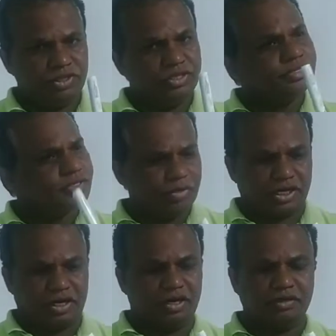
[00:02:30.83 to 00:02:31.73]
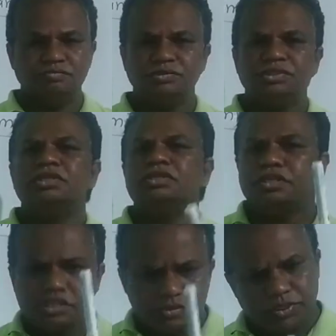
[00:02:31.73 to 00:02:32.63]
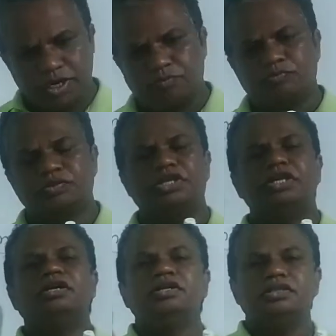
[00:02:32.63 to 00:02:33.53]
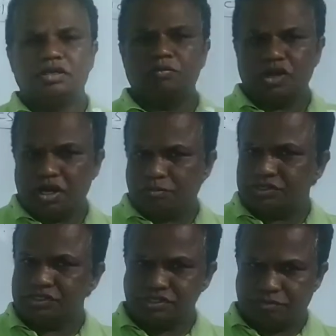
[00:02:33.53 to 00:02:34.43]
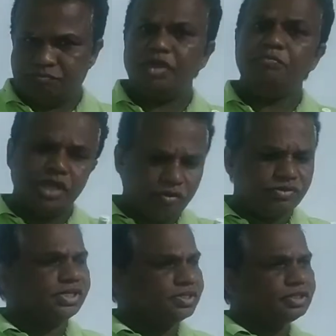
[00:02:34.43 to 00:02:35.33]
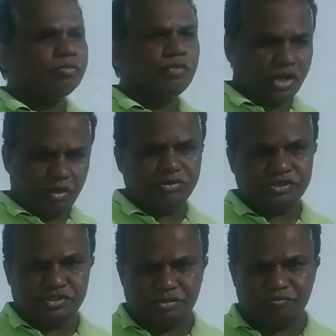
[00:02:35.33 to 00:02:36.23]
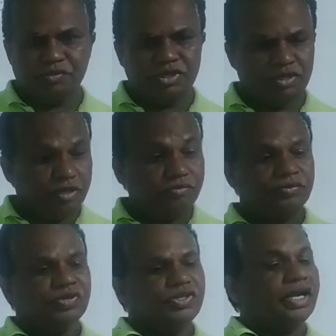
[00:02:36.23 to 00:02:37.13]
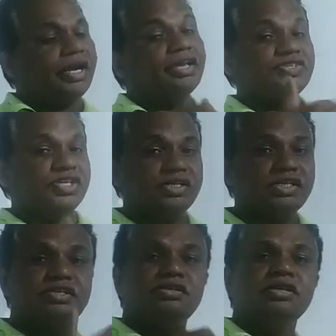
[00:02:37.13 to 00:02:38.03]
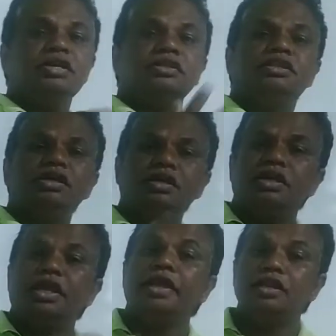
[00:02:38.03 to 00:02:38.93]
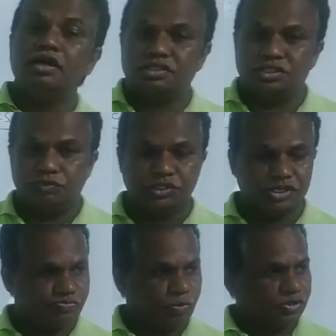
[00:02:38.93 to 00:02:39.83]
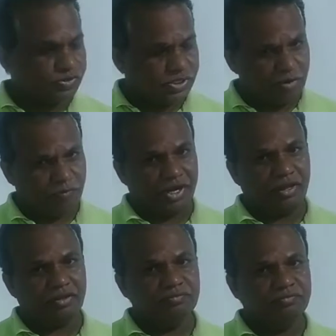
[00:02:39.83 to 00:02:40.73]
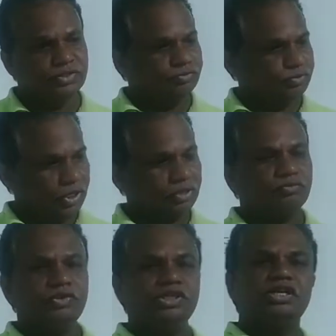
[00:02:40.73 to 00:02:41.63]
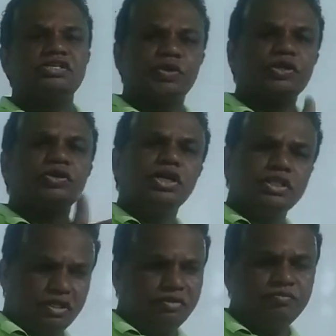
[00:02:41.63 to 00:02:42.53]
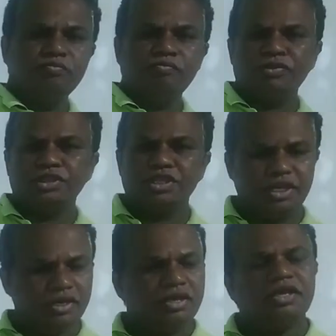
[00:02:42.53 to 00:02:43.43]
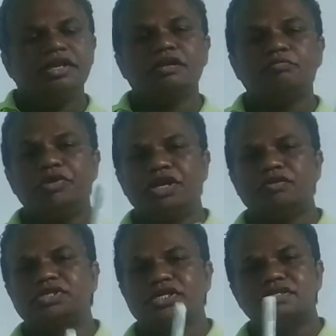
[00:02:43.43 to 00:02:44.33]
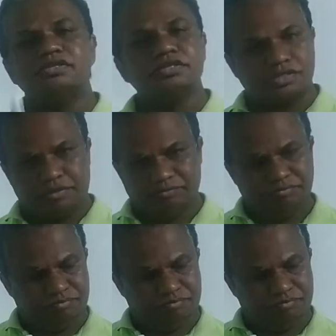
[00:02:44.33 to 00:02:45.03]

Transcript: This is the material. This is one of the thermodynamic system. May behaves as a thermodynamic system. If that exchanges the energy with respect to surrounding or with respect to another, then it behaves as a system.